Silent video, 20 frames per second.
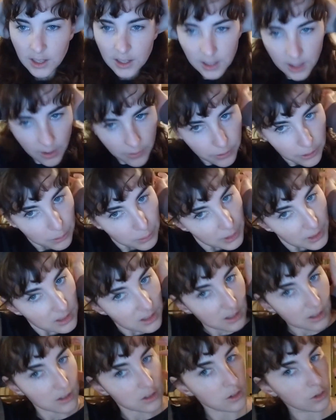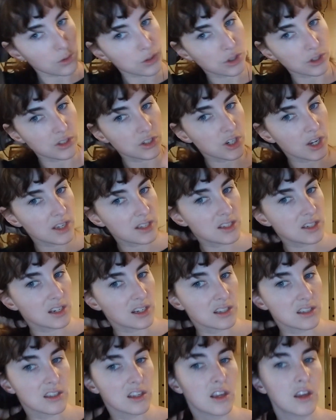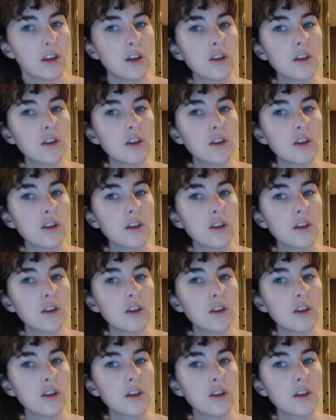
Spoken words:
government and social justice.